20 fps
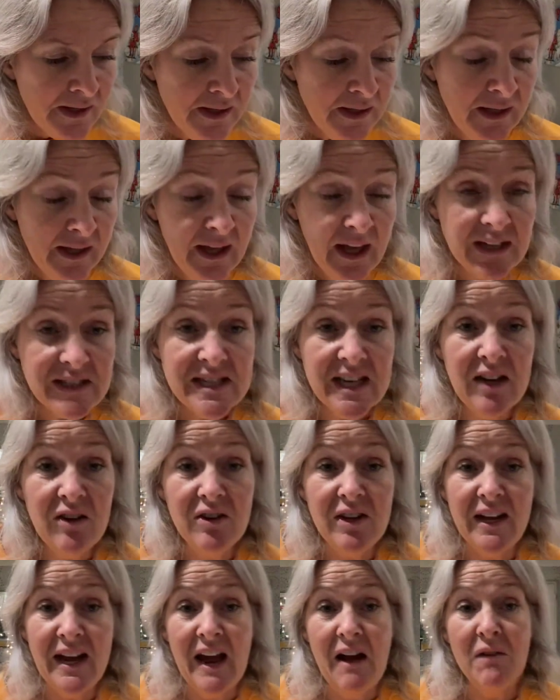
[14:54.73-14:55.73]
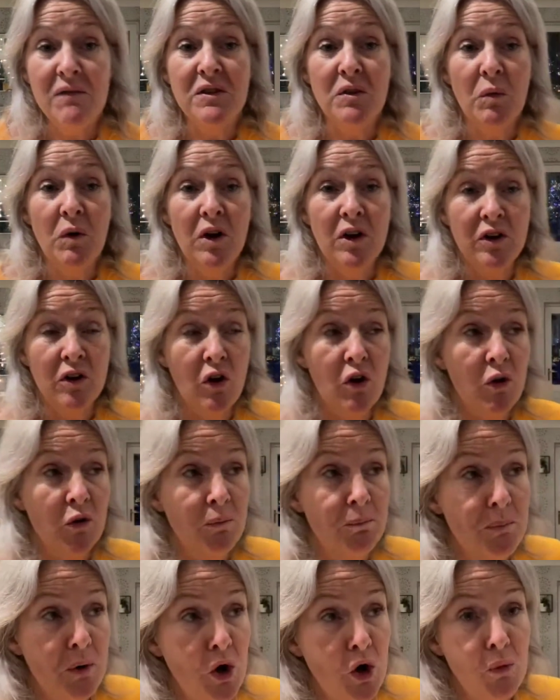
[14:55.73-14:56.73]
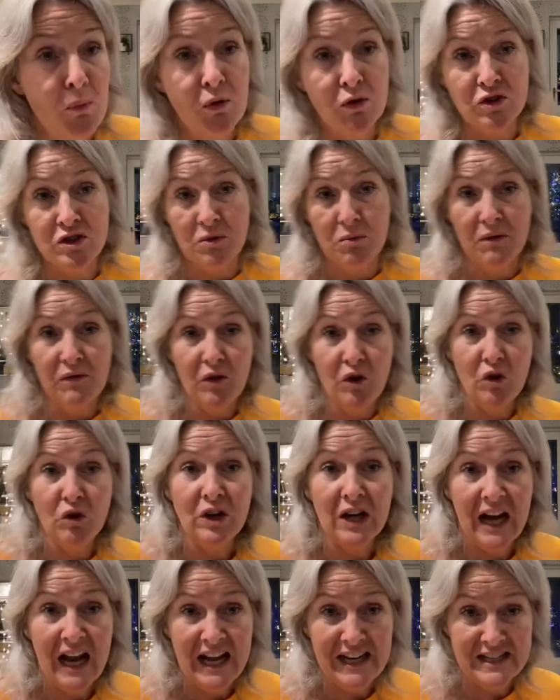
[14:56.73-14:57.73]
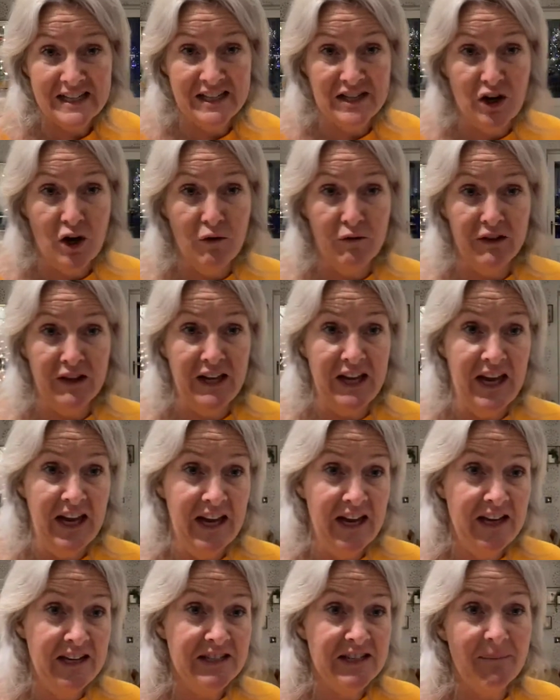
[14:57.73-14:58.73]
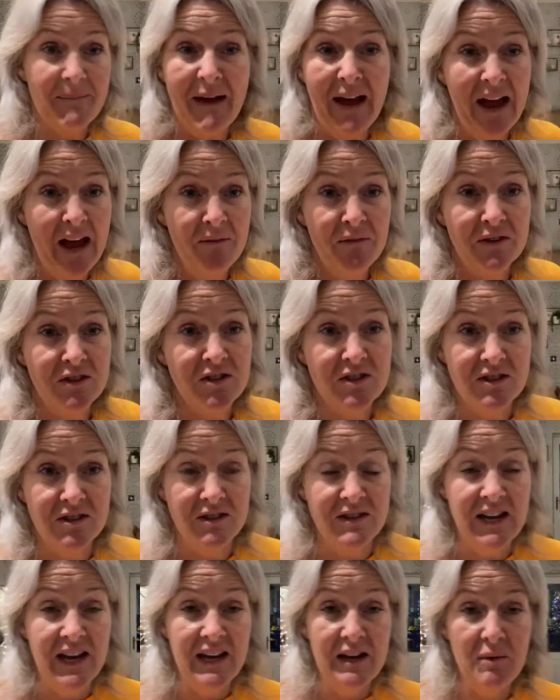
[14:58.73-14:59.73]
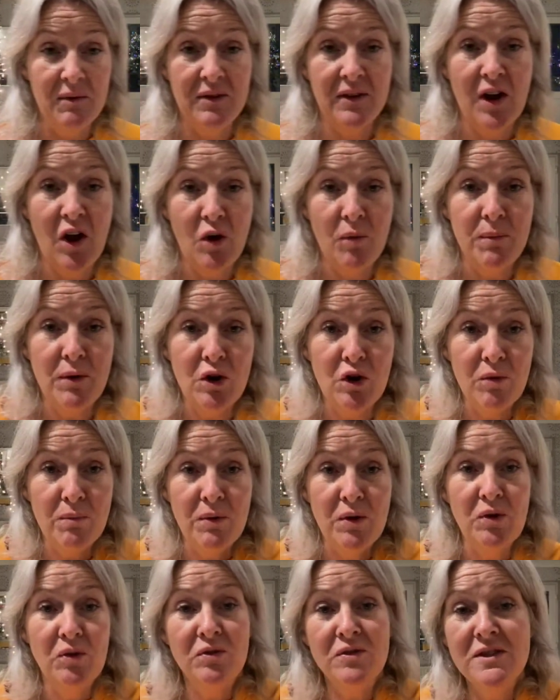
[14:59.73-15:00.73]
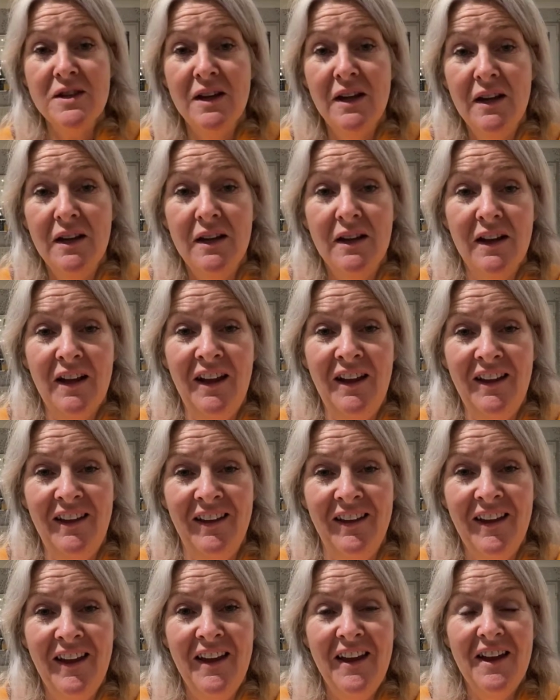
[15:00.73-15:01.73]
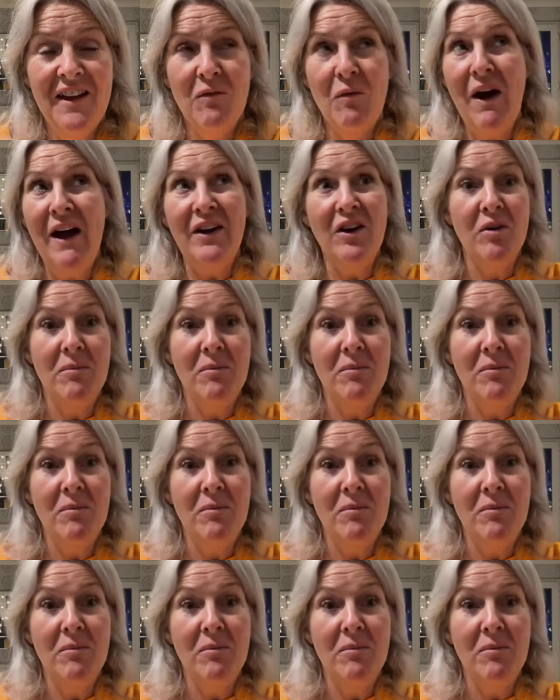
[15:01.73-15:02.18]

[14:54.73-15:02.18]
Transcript: I tell you now, if there weren't all baubles that we've all collected over the years, I might have a year with no baubles. Why not